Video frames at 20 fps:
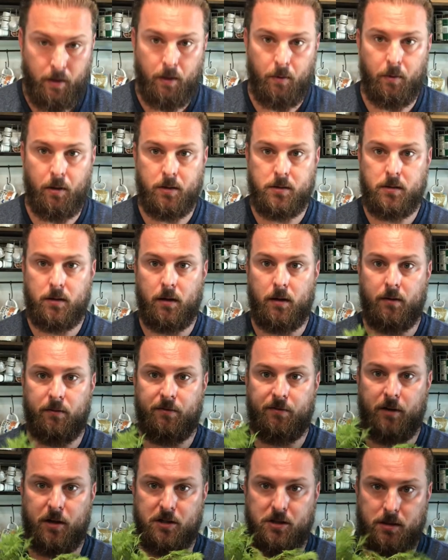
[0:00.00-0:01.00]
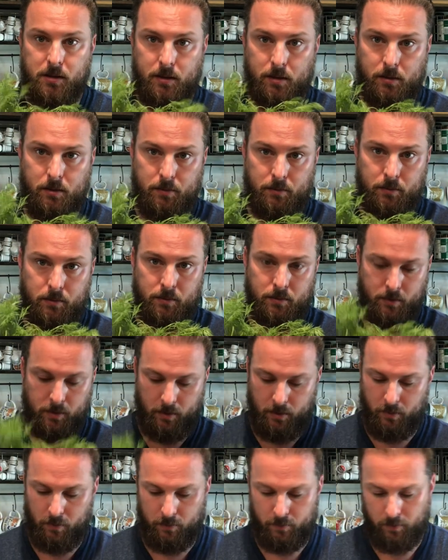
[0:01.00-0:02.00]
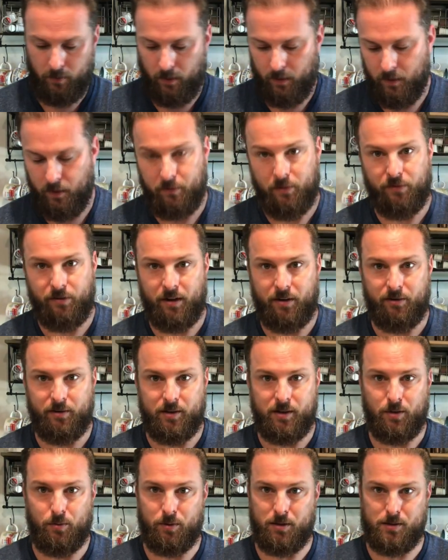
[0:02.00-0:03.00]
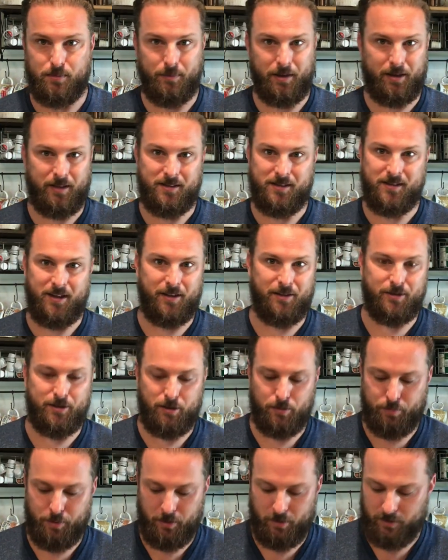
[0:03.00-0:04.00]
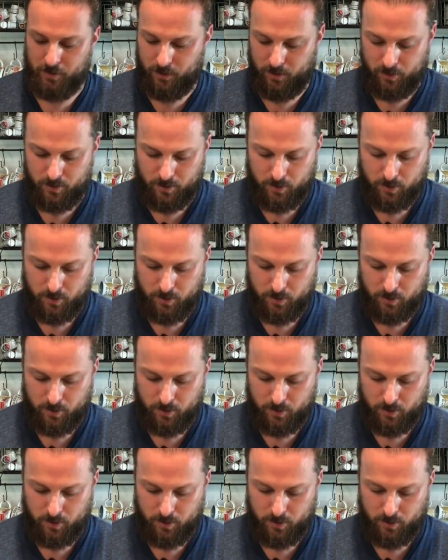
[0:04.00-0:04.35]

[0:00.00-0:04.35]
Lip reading: And we also got fresh dill. Now, I love the flavor of dill. We're just making standard dill pickles here.